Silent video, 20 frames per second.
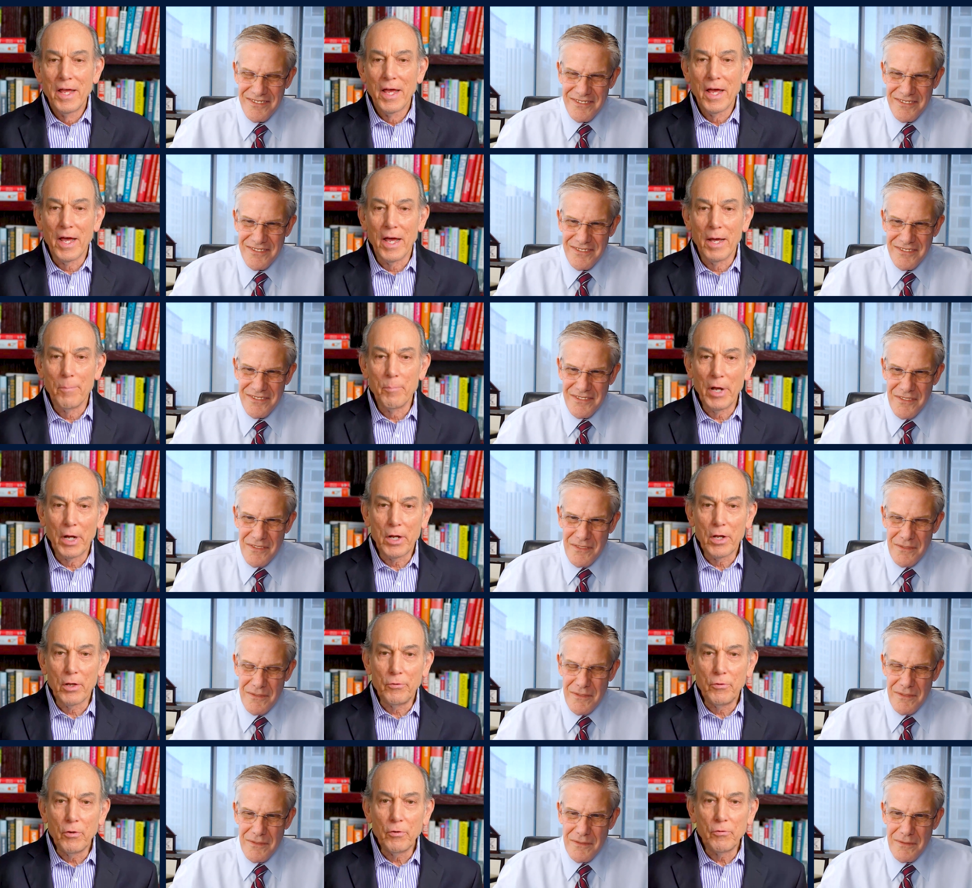Speaker 1: Uh, but
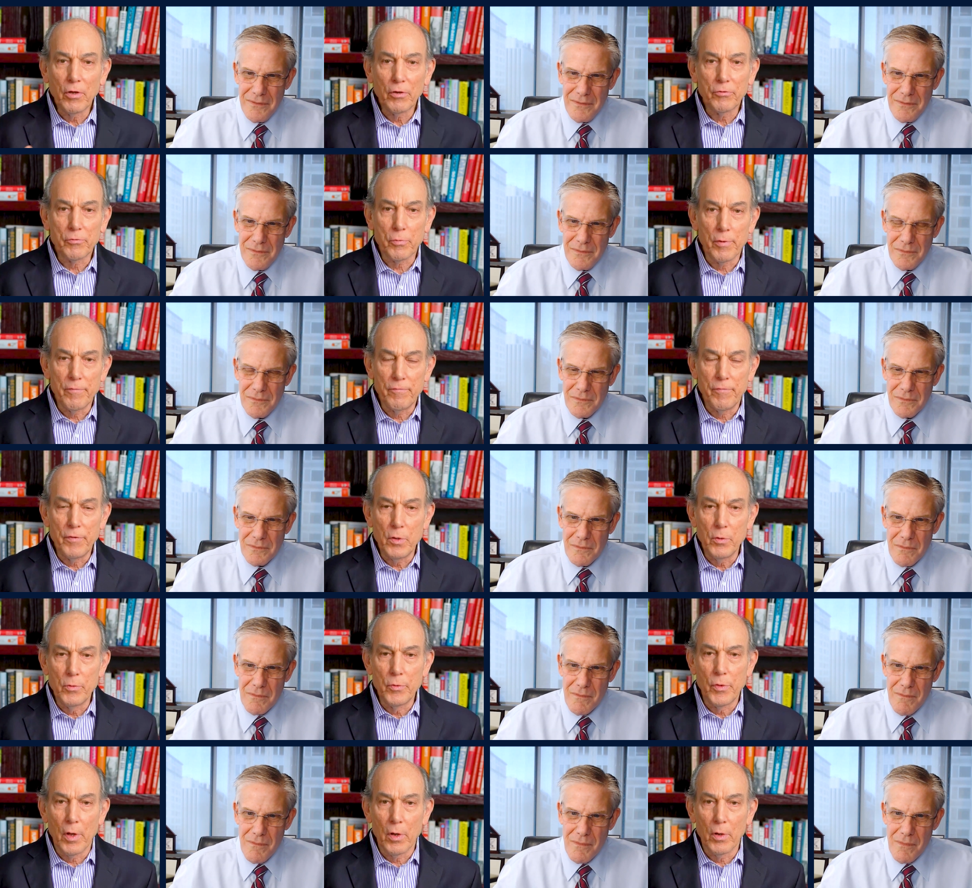could you just
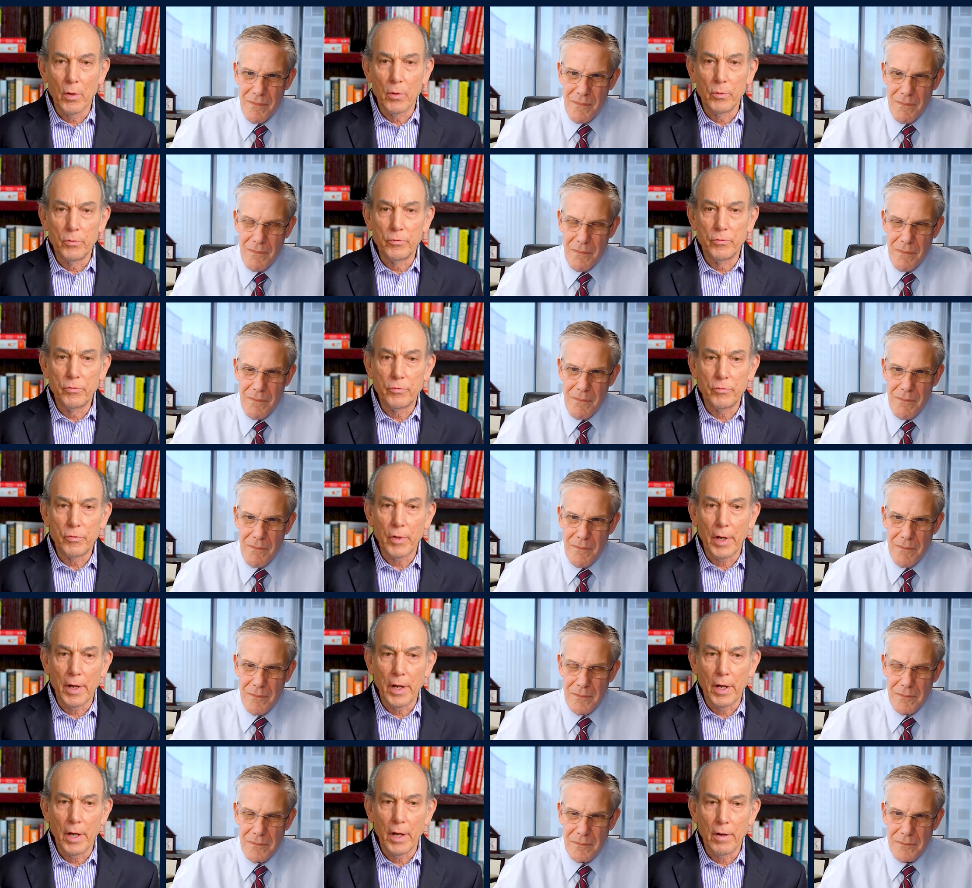review those
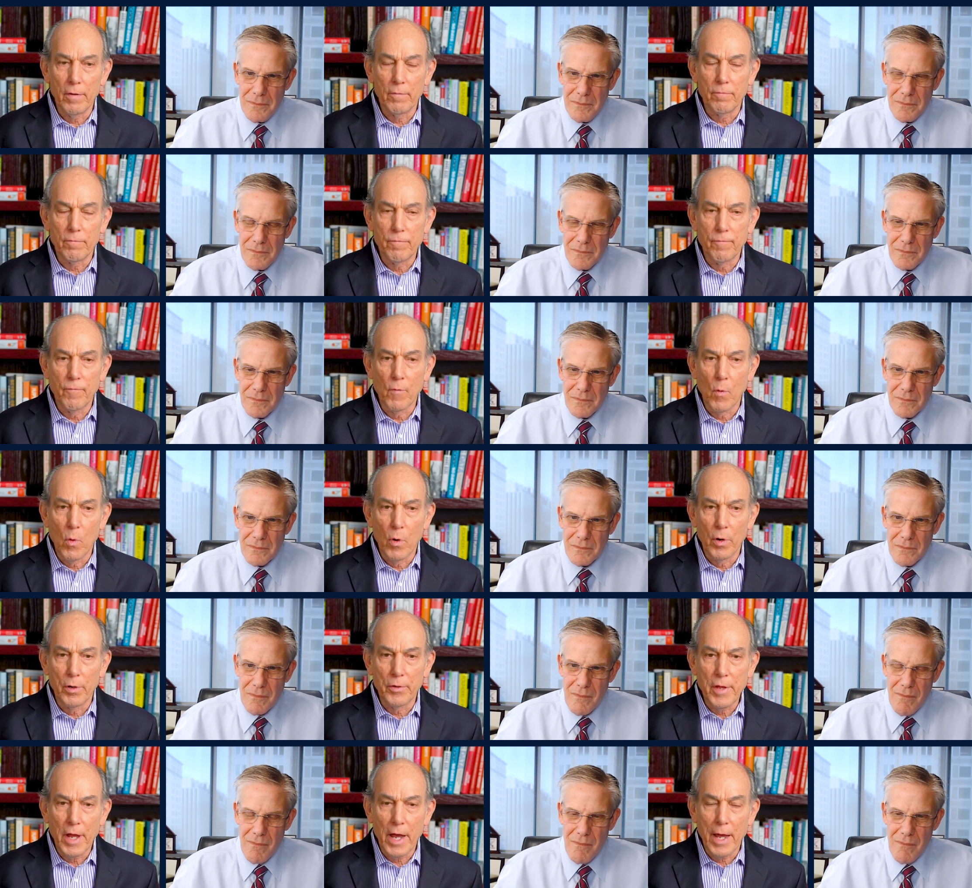uh,
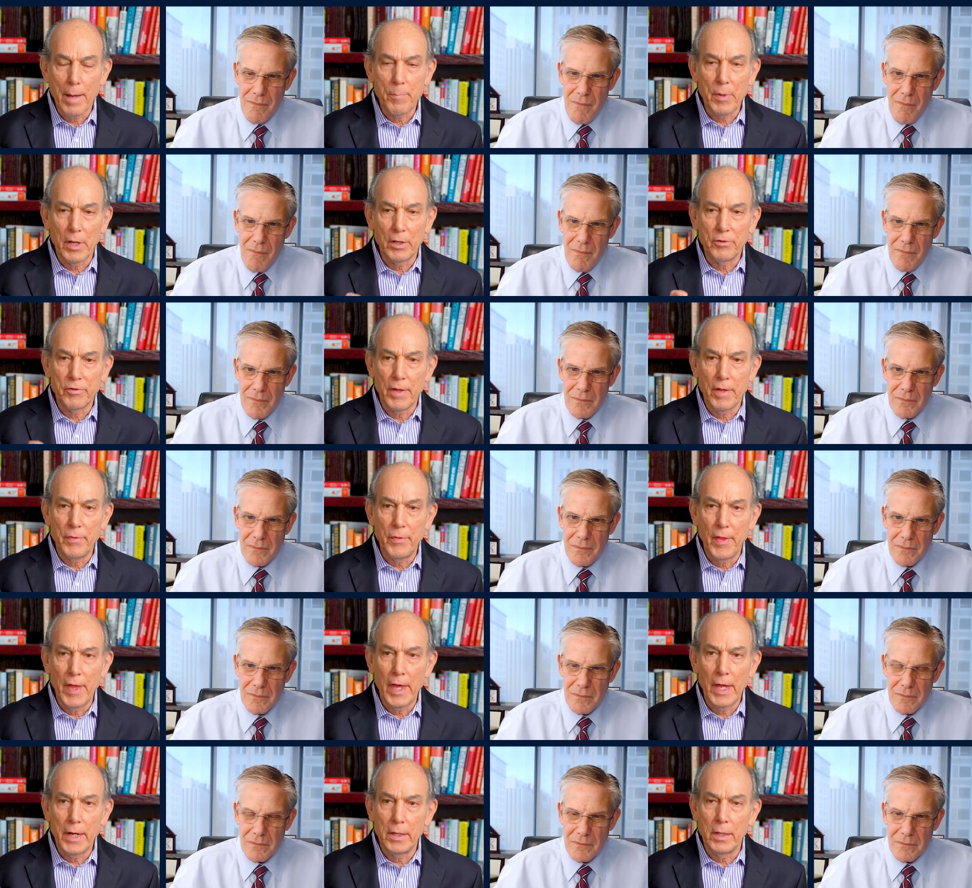four topics? And
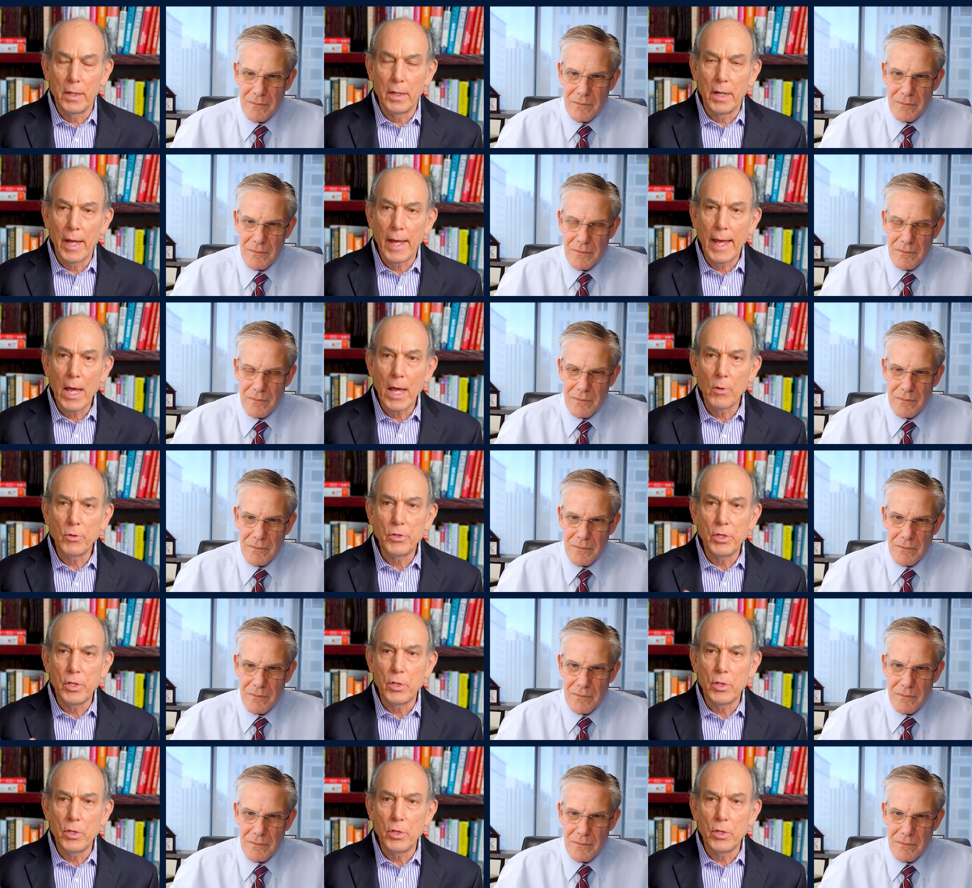then how do